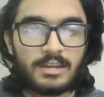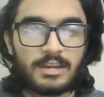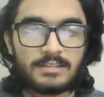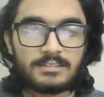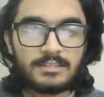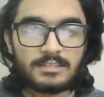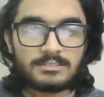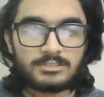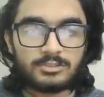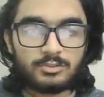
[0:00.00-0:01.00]
And the
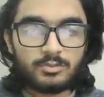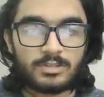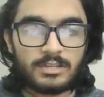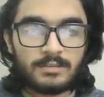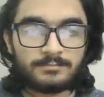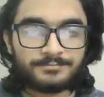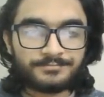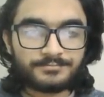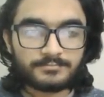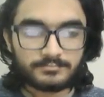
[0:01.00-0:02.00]
next you can
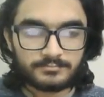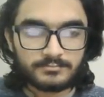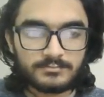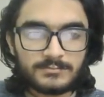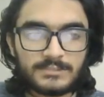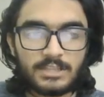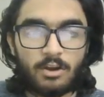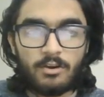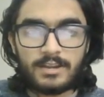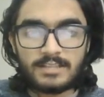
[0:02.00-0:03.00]

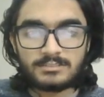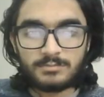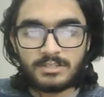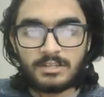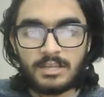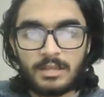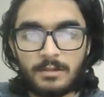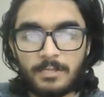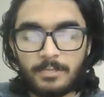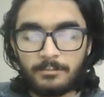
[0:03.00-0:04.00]
alt text
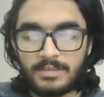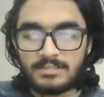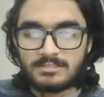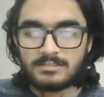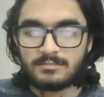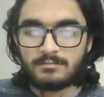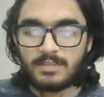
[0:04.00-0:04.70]
means